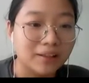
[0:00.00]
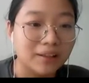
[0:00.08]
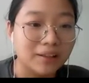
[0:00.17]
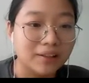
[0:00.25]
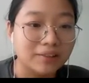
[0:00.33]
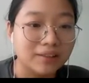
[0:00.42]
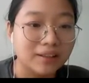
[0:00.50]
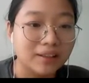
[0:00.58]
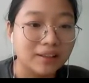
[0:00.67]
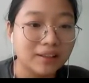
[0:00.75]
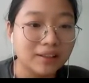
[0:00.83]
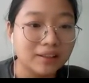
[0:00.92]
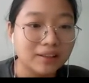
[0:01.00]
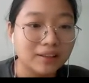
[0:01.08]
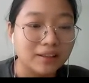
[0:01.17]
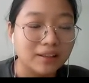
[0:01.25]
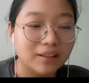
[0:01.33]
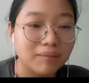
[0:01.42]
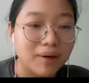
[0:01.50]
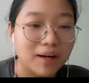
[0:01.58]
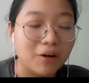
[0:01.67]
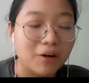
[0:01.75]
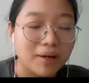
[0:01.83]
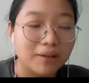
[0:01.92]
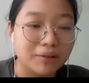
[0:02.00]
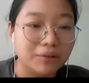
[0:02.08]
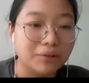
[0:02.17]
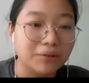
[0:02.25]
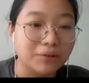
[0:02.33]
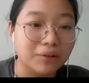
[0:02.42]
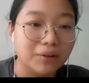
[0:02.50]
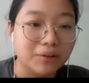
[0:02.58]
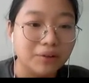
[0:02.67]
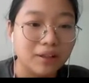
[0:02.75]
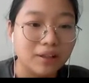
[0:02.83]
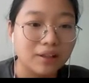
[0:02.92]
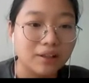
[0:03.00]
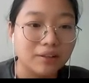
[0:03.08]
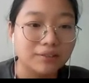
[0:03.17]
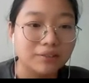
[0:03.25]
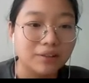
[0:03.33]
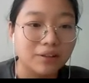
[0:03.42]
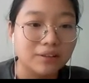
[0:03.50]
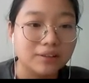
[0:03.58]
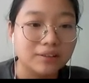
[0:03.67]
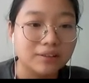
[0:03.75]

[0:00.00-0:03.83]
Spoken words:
all my tutorial or